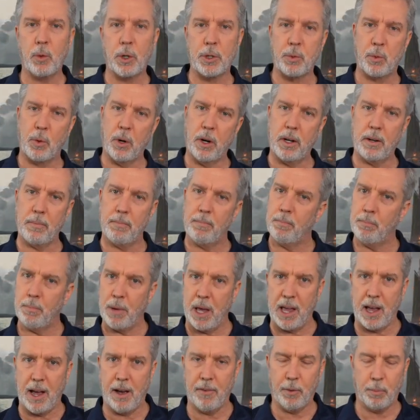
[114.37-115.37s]
which one
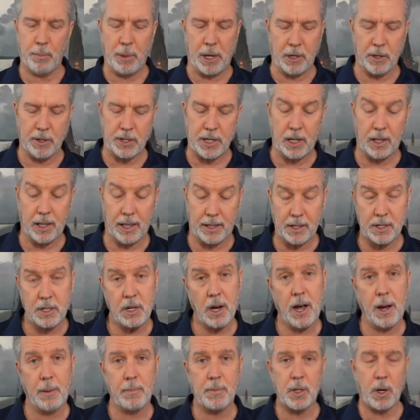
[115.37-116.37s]
may have a better deal at the
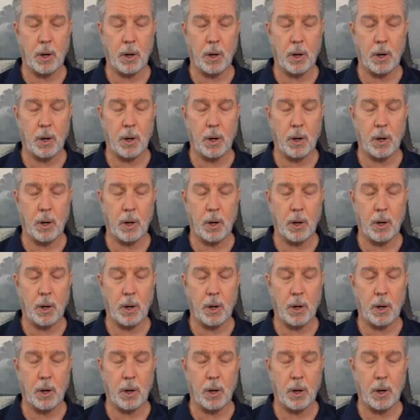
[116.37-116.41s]
time.